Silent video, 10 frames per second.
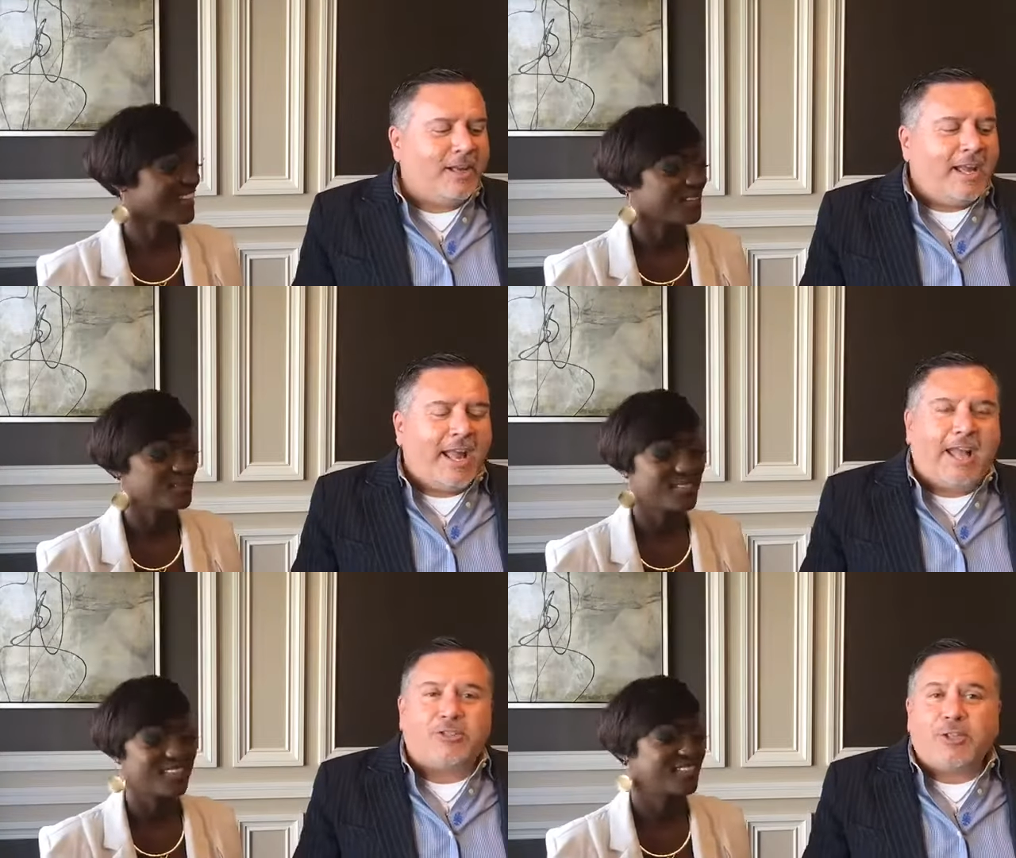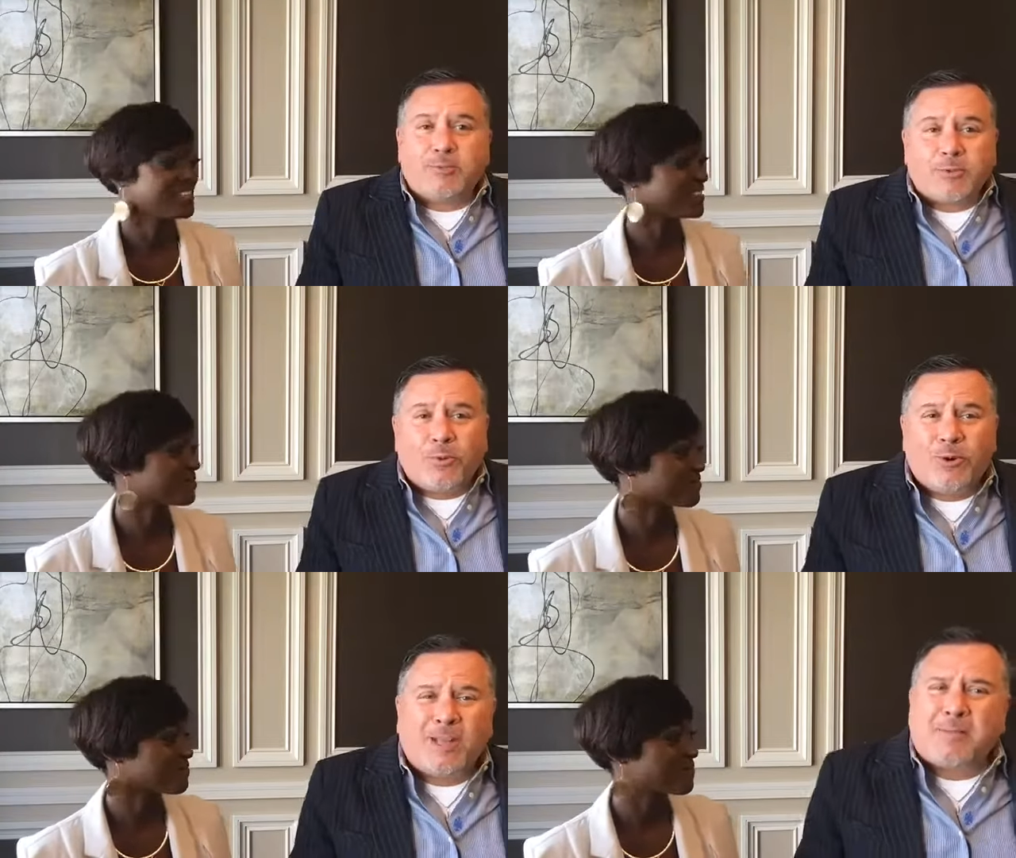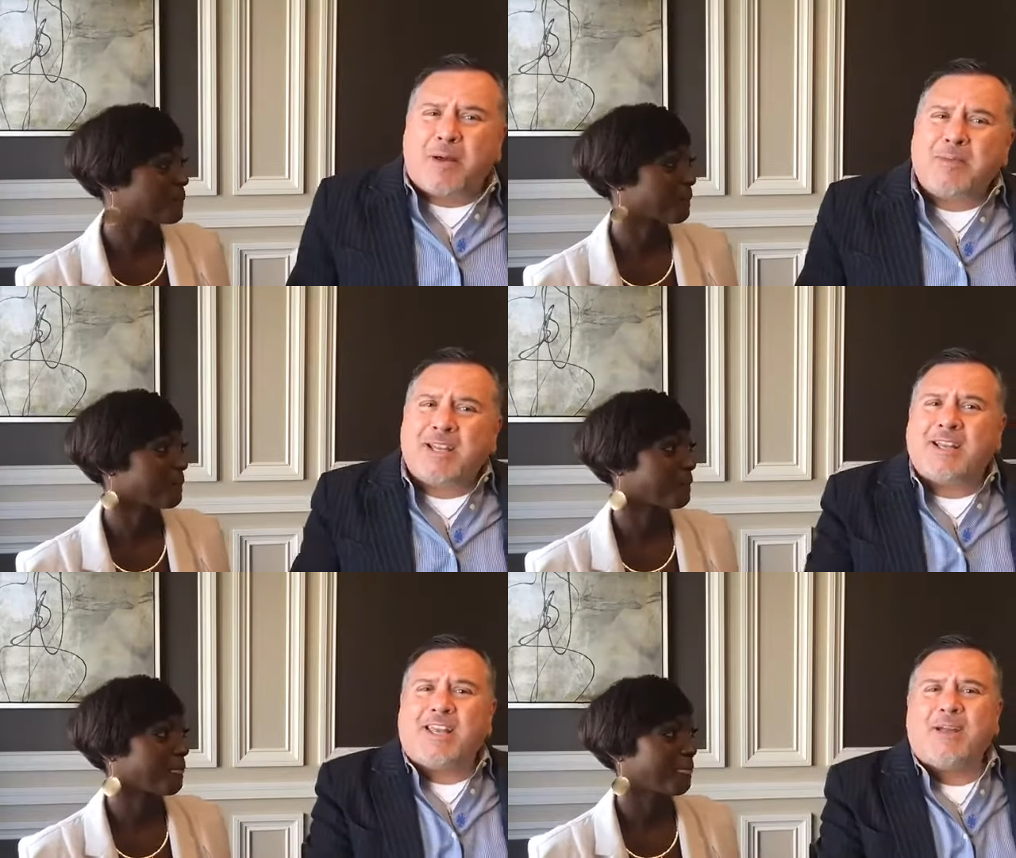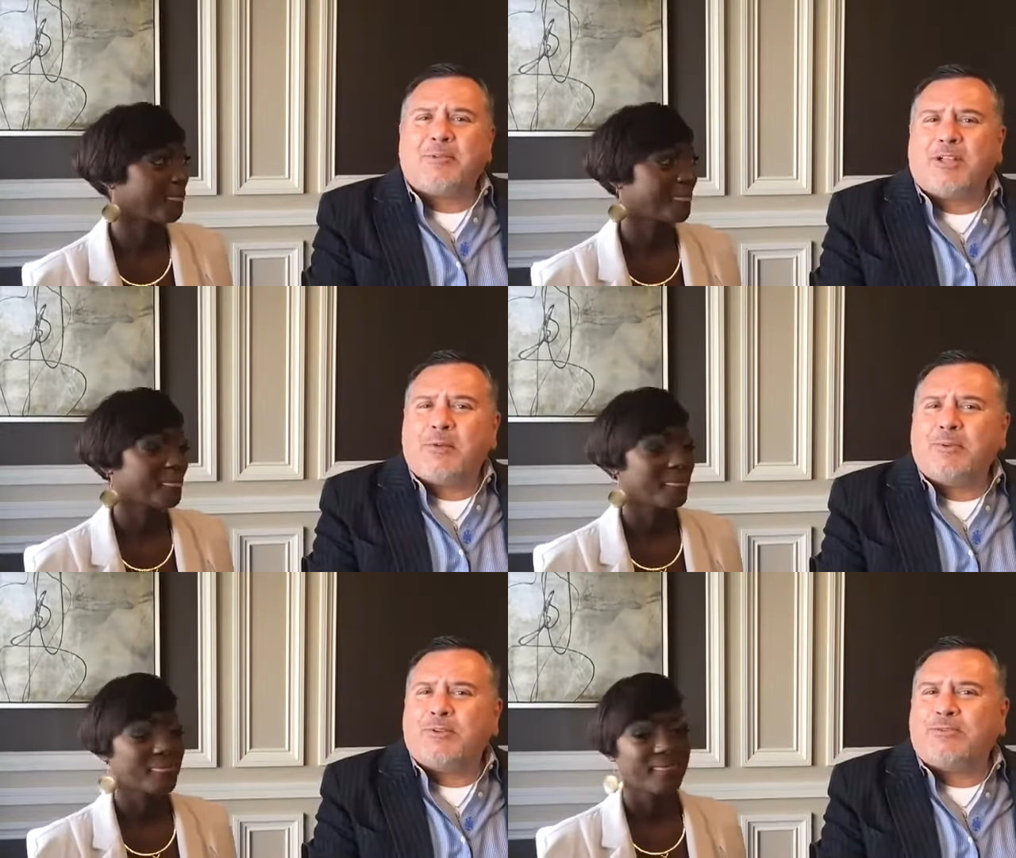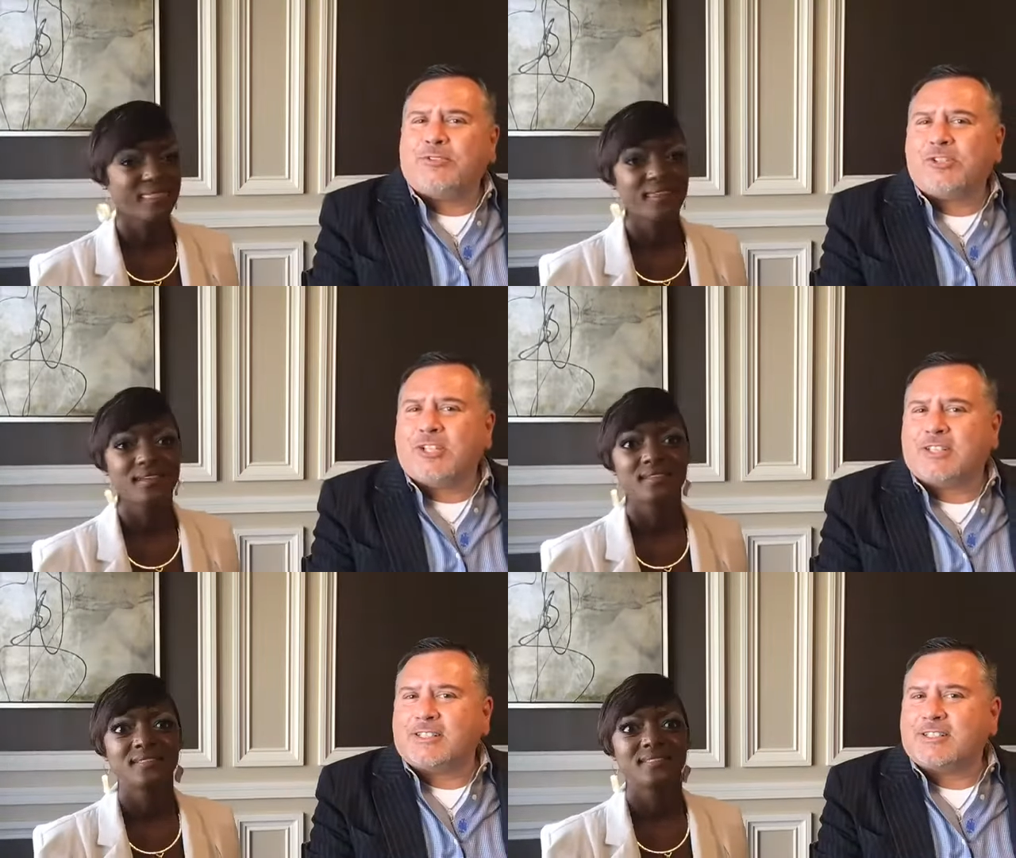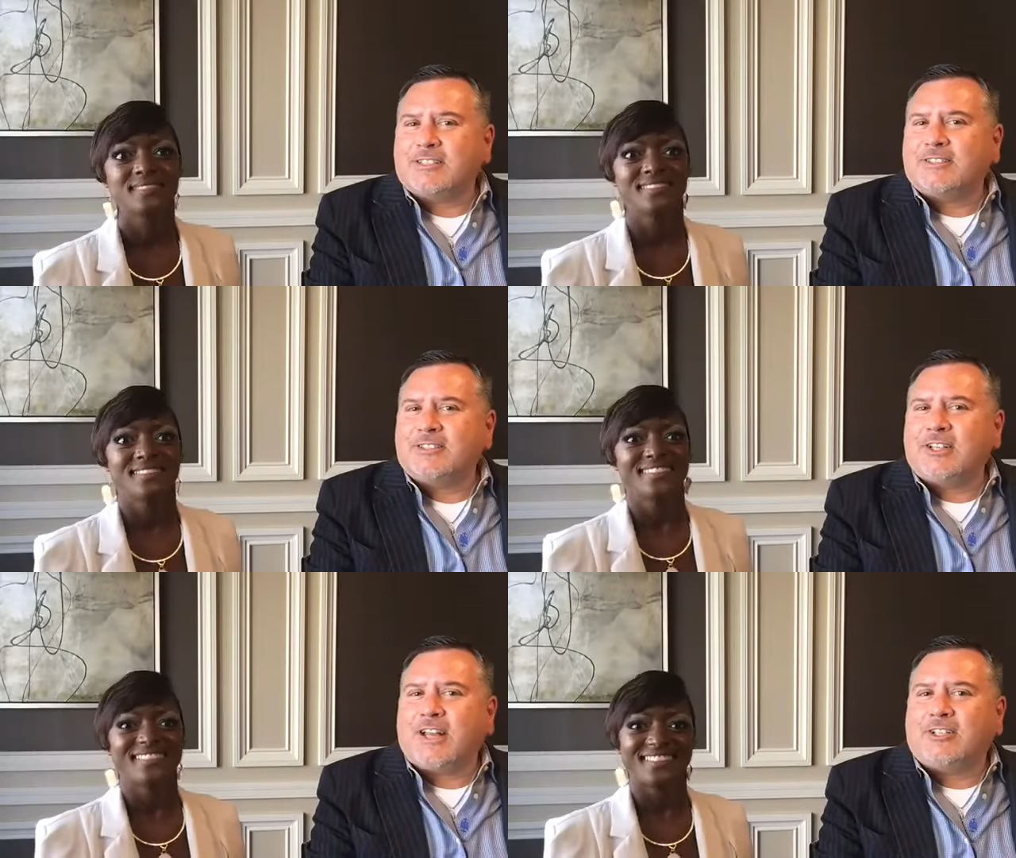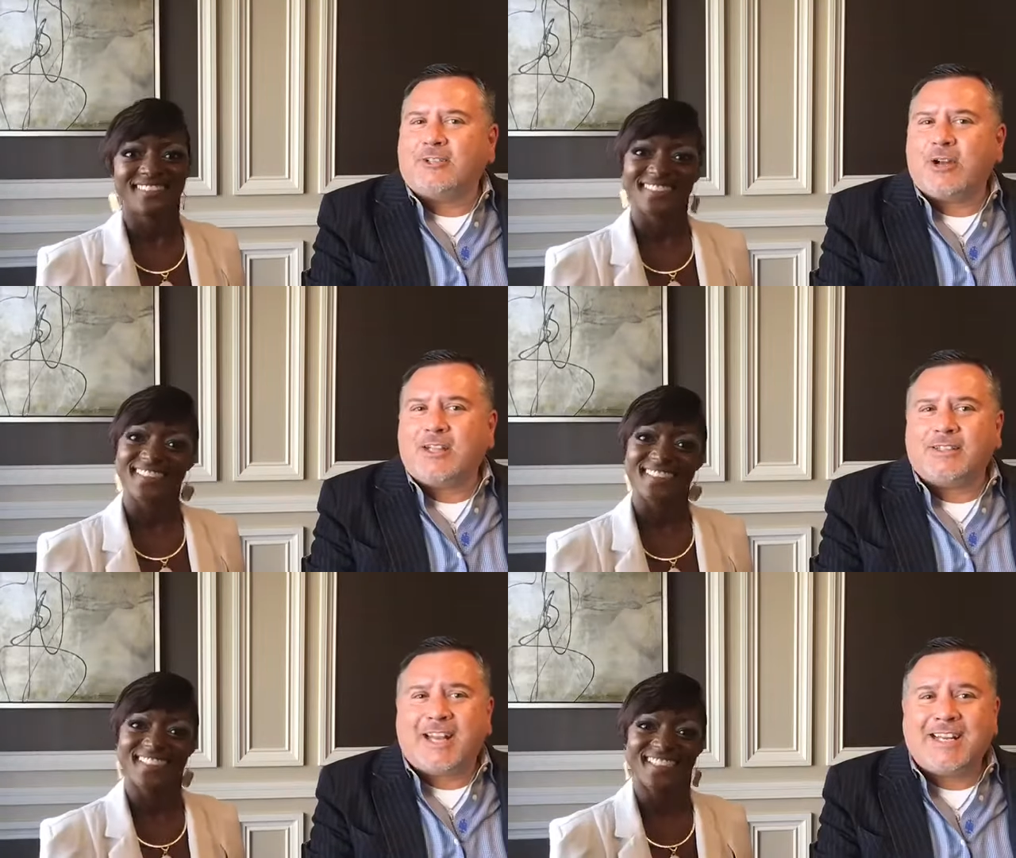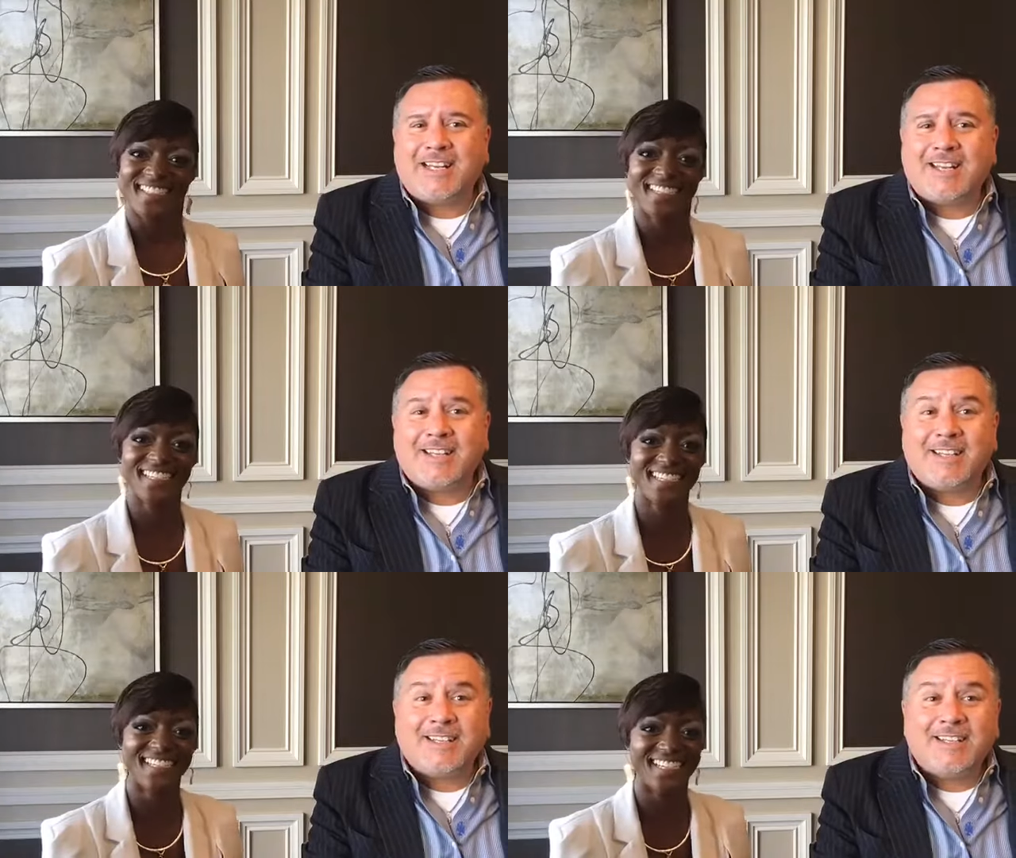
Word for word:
Speaker 1: to be and here. she was worried about being on camera. Look how beautiful she is. Look at that. Great lighting.